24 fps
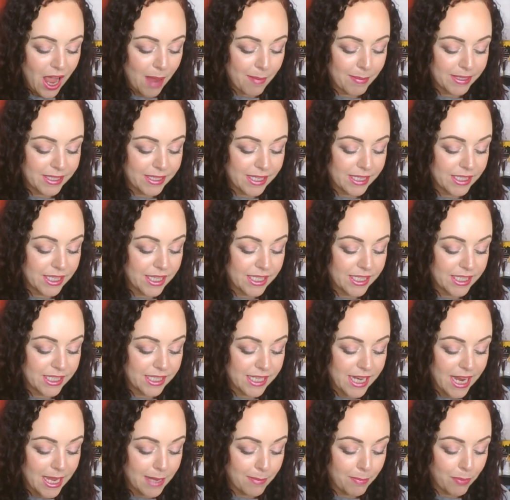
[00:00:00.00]
It says the
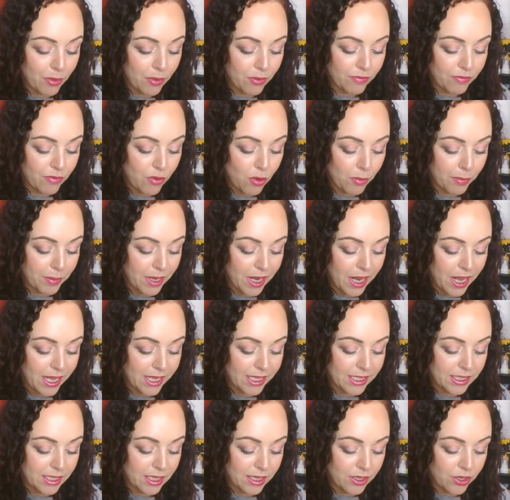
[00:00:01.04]
stay put
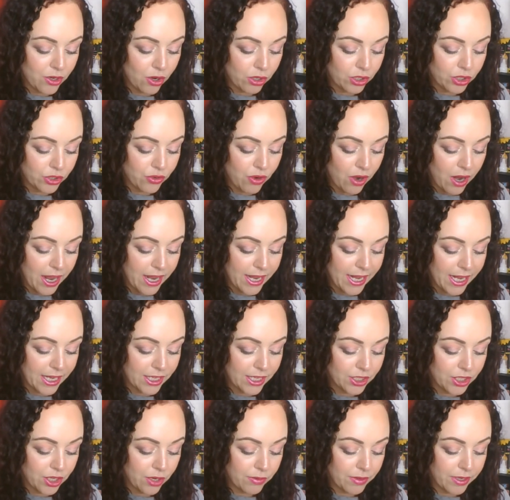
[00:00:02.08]
formula is non-drying
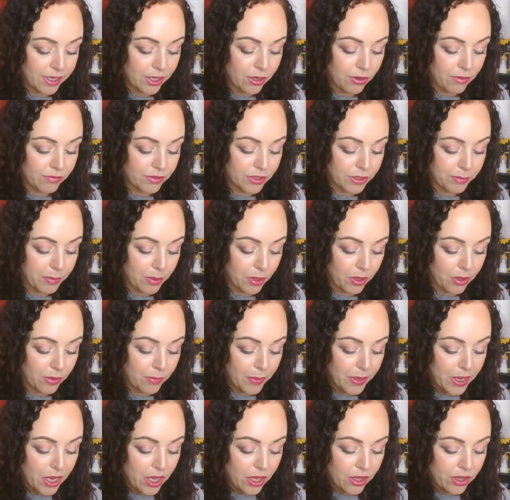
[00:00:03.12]
and totally comfortable.
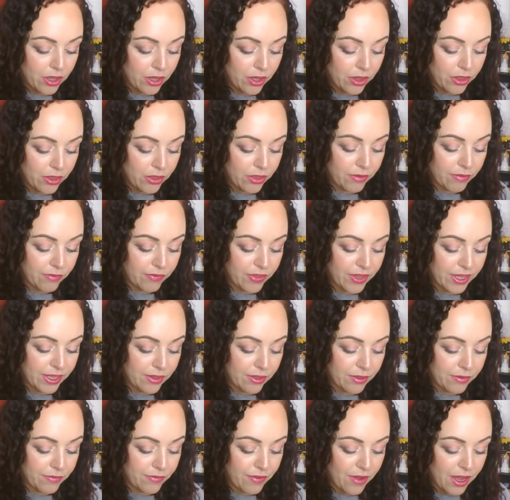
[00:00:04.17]

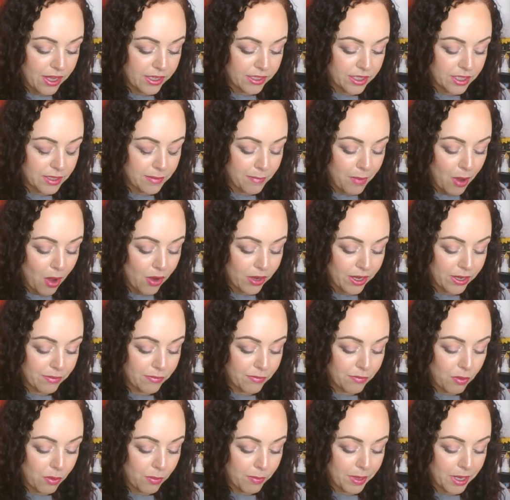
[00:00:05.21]
The first to
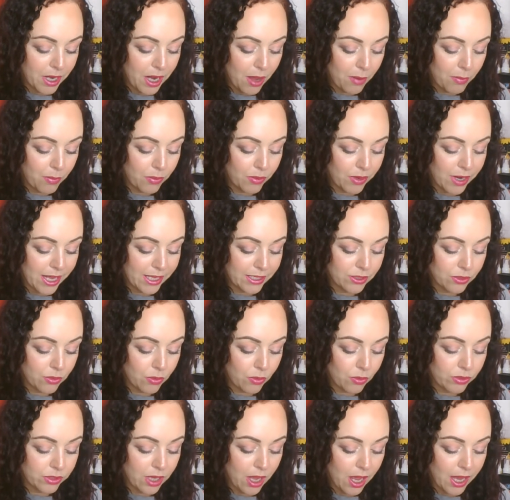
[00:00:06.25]
market formula will last
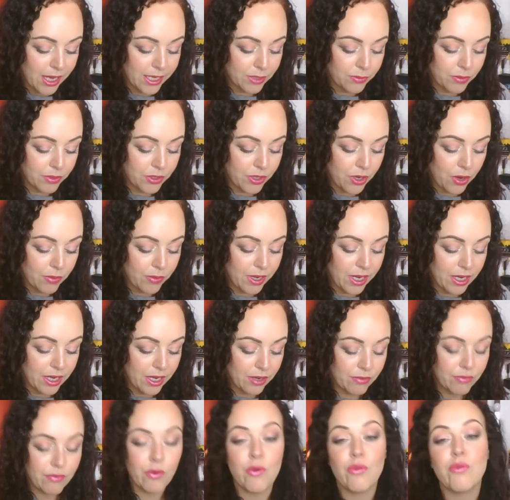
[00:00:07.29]
all night with no
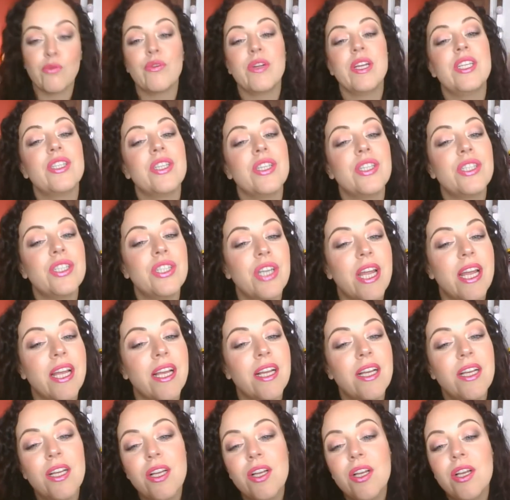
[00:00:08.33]
need for
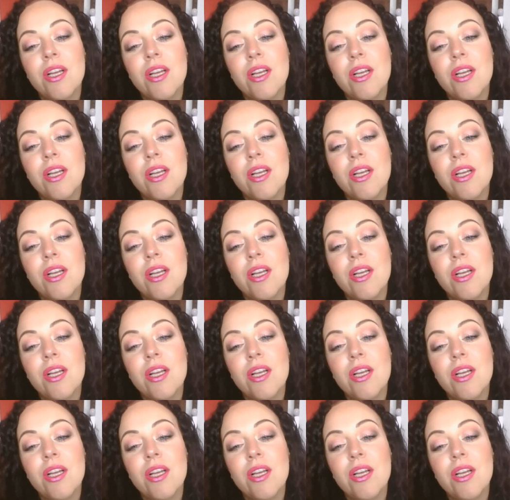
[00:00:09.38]
retouching.